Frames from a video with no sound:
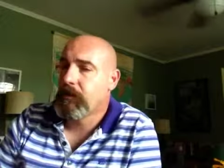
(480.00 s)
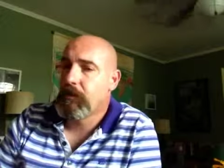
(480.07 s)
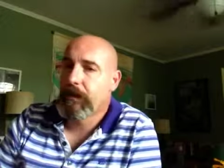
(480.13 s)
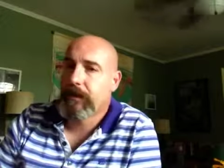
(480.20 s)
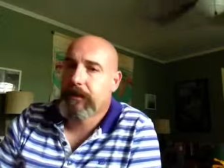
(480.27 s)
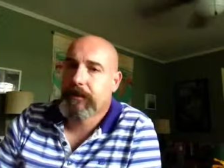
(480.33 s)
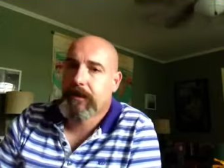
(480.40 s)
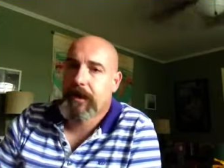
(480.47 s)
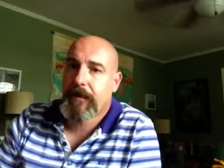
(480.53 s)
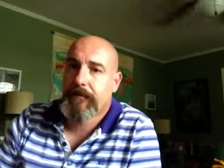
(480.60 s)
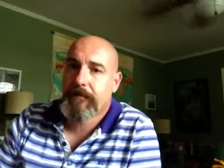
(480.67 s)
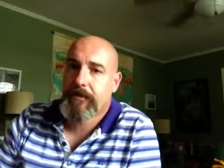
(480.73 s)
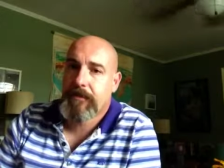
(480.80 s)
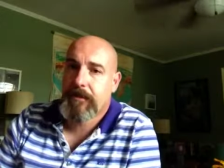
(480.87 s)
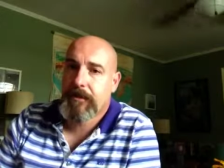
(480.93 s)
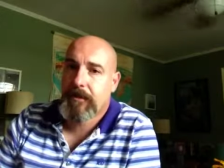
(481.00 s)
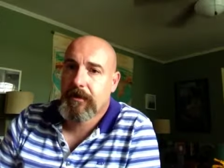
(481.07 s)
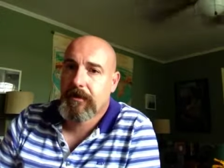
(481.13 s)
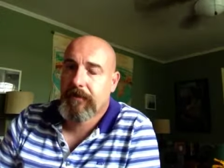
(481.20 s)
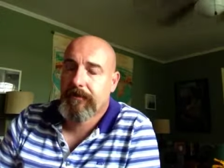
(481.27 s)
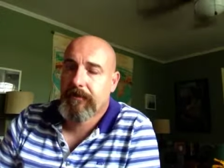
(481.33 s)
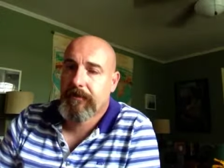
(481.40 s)
quickly after the
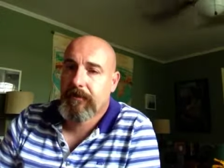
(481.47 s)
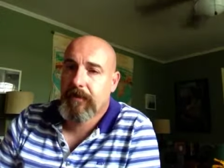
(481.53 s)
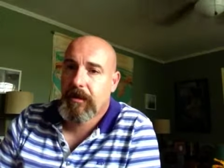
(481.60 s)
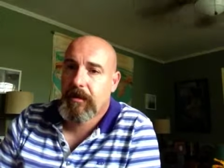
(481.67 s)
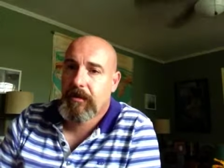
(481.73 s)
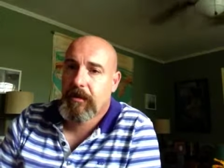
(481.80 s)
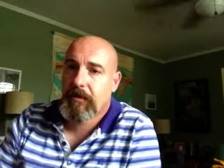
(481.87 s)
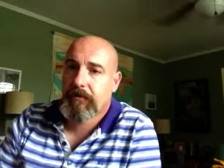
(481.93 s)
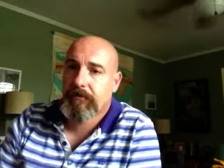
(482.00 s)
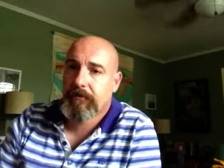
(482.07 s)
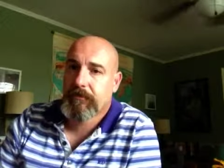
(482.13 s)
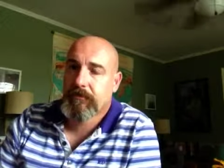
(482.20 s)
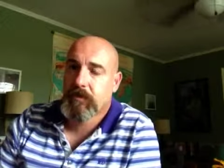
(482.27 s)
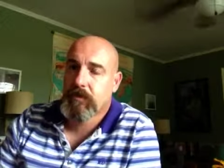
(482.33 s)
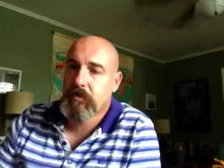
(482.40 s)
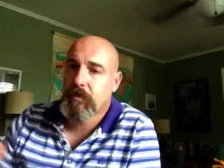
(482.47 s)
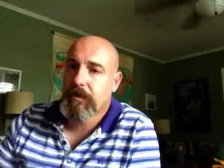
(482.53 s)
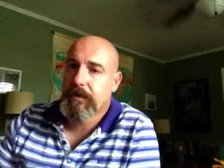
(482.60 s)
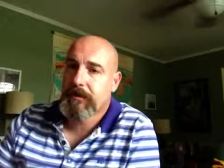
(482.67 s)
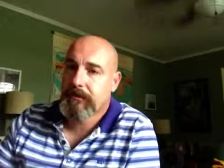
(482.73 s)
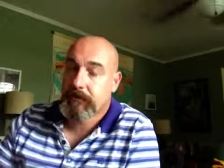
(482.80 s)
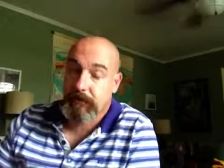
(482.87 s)
uh, our two
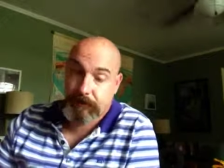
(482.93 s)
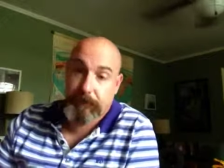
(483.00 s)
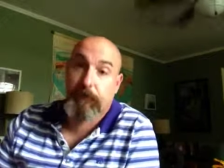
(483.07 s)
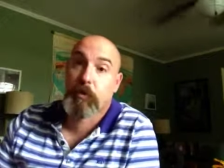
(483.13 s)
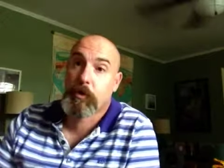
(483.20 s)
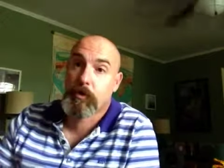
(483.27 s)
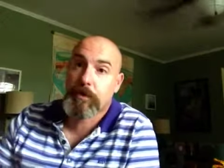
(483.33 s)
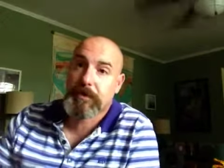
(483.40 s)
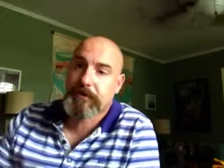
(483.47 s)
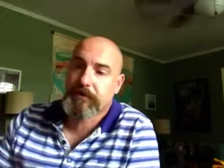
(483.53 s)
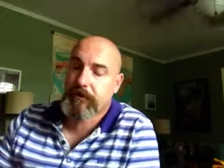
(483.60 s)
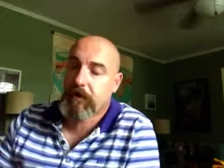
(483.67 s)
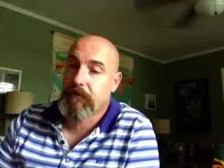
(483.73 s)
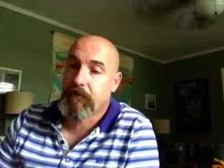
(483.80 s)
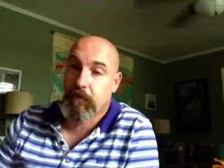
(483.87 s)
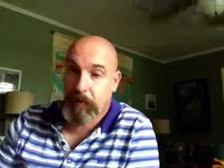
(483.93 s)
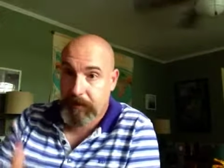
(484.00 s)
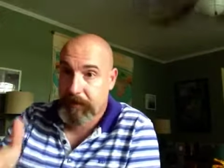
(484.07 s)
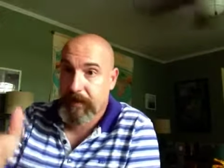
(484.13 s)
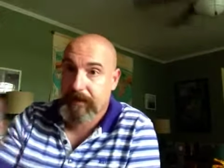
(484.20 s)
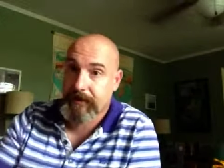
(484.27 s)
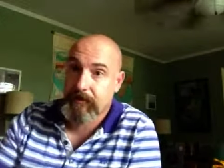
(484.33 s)
weeks or four weeks are over with.
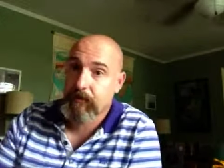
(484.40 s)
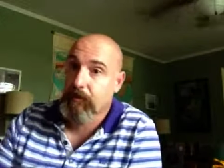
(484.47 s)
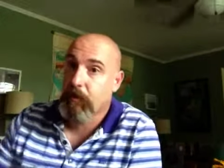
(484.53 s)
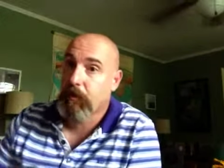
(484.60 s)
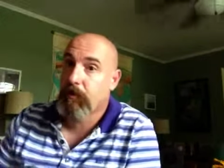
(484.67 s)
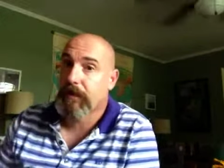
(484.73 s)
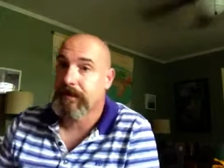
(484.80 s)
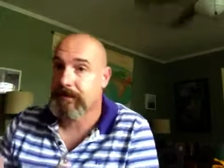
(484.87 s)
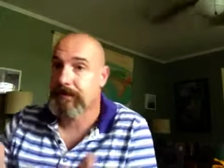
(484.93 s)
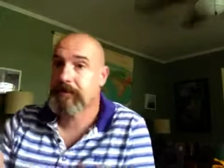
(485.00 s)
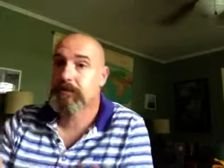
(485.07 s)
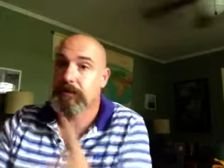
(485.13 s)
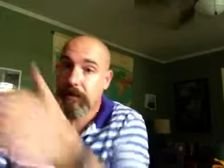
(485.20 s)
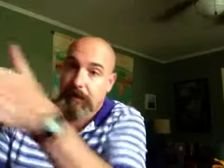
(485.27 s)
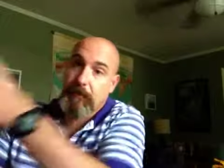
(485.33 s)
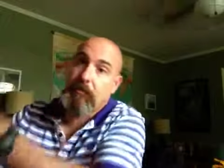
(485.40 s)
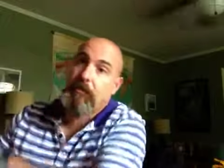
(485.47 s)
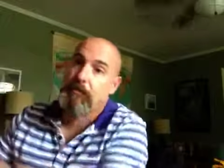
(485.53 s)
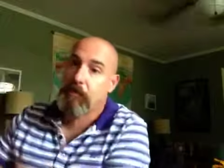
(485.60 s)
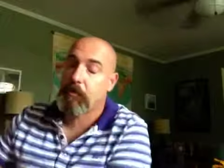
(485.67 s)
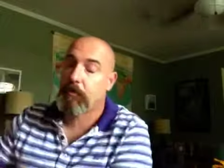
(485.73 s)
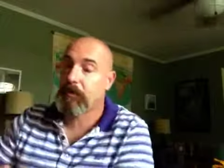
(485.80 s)
We've got two more weeks this week and one
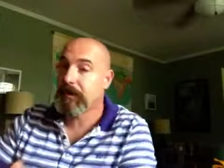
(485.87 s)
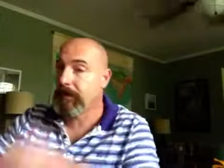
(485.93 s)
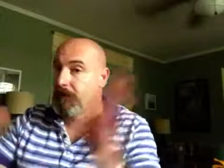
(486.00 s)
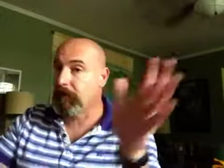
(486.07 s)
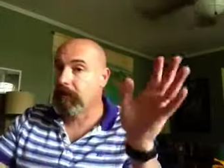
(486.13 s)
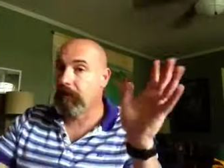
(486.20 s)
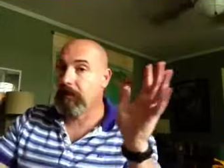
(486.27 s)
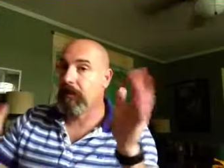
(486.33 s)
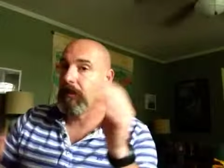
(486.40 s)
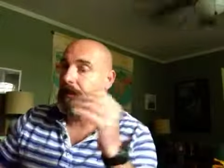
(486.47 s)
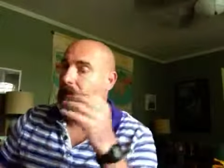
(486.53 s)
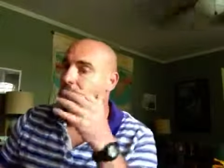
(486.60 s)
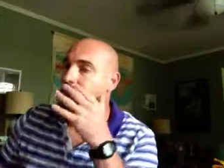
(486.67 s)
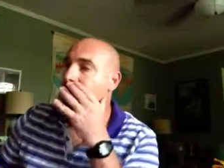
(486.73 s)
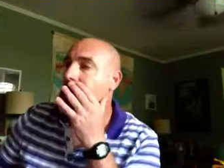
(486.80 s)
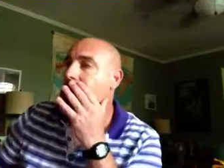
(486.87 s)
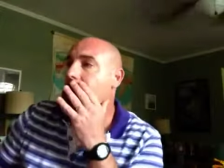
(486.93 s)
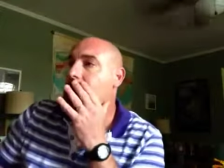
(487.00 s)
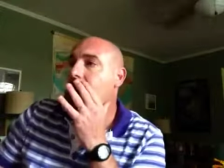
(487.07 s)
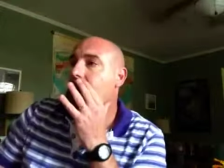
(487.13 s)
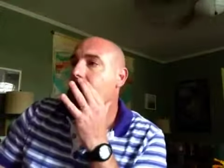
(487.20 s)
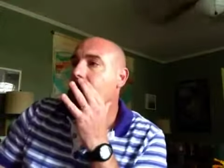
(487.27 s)
more week and we're done.
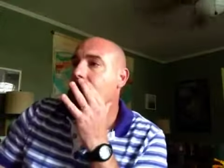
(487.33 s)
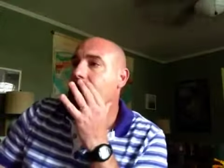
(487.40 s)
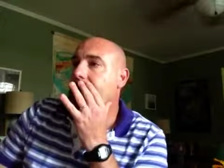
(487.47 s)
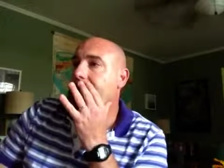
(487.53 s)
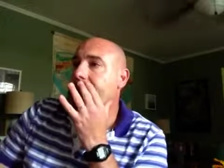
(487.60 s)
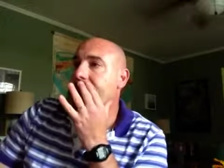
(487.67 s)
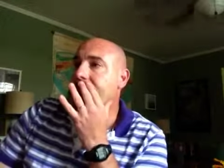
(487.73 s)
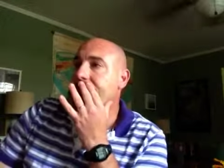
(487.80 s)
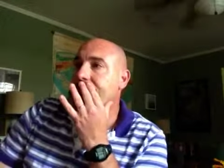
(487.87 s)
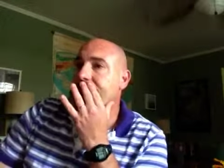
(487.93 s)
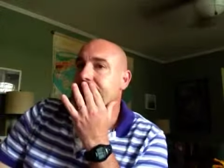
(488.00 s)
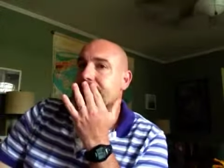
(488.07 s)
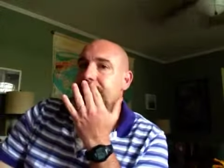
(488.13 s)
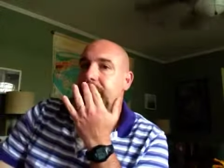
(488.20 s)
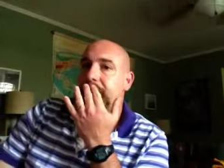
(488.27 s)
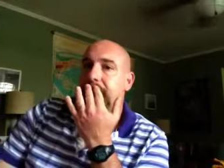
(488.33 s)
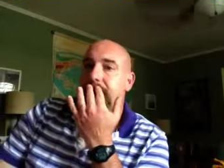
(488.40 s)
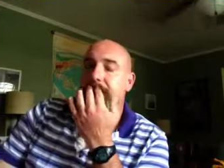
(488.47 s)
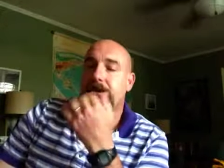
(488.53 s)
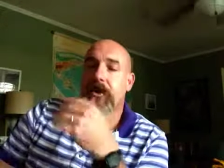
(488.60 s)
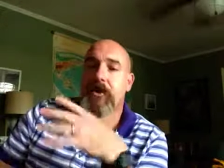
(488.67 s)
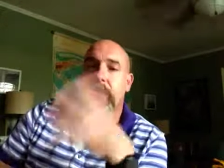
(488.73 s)
Um,
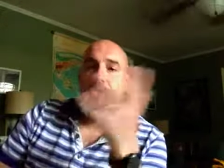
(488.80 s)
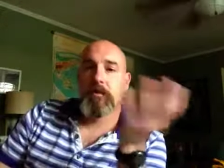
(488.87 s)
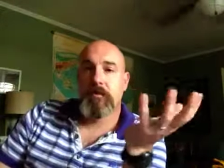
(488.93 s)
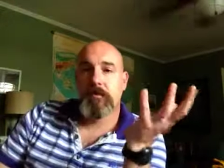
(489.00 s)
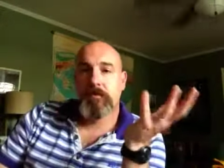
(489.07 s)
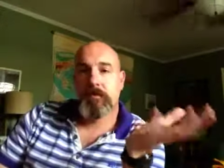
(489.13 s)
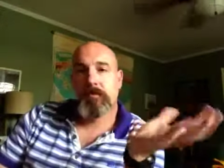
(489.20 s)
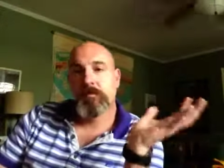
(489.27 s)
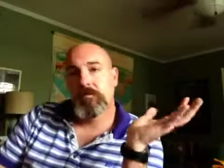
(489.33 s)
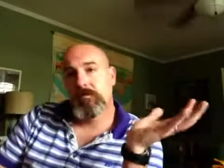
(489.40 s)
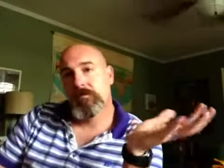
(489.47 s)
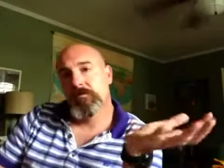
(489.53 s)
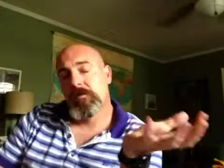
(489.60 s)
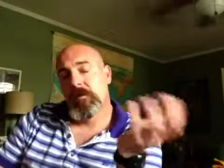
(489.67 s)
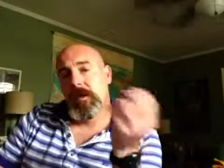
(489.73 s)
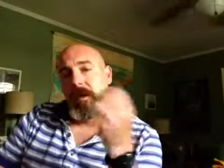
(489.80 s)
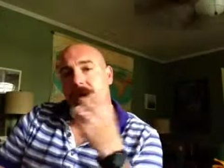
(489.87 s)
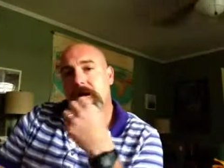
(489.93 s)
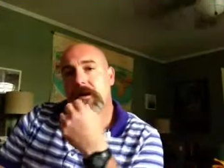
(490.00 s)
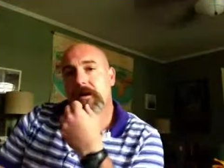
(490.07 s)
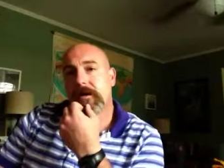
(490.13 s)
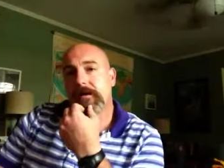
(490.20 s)
so
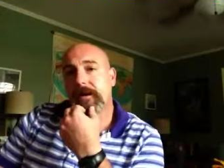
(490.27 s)
uh,